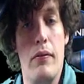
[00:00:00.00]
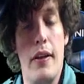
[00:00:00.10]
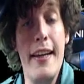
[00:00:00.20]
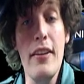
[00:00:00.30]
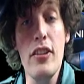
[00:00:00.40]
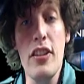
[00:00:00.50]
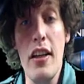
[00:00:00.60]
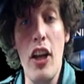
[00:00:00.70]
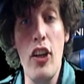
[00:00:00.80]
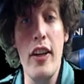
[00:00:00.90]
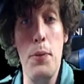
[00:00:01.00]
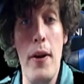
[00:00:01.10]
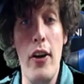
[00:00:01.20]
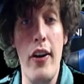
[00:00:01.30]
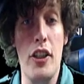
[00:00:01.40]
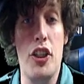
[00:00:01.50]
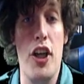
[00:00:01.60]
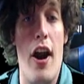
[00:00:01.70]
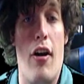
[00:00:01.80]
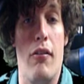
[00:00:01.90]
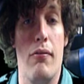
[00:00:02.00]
He gives us another experience share.